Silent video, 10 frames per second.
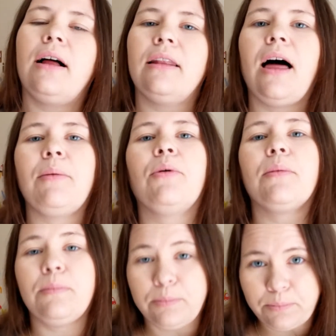a lot
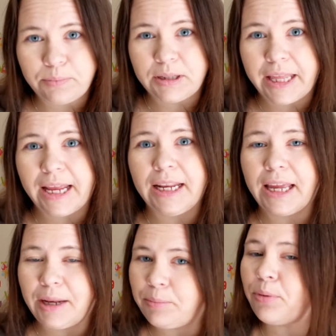more
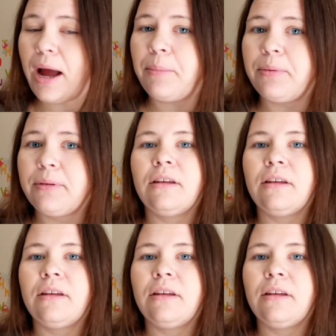planning and prep.